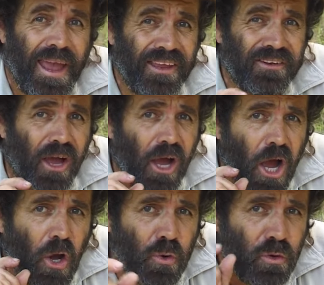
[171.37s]
And
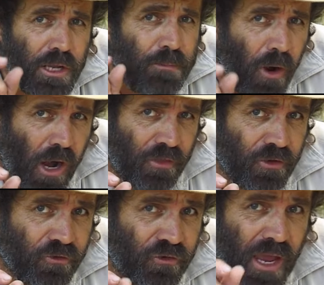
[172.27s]
only
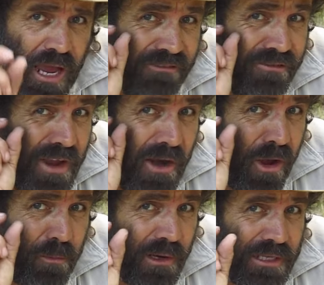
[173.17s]
pythons have
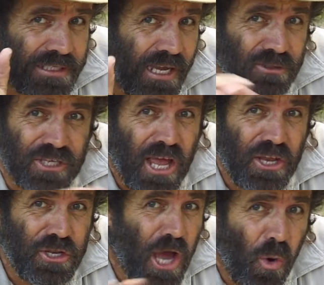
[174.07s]
narrow belly scales.
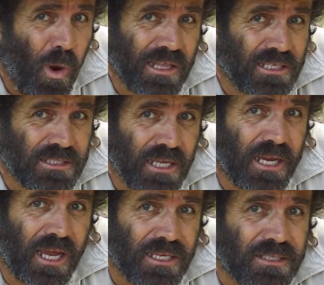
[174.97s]
No other
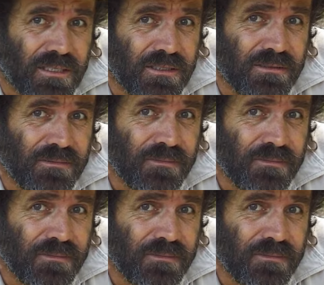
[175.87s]
snake has it.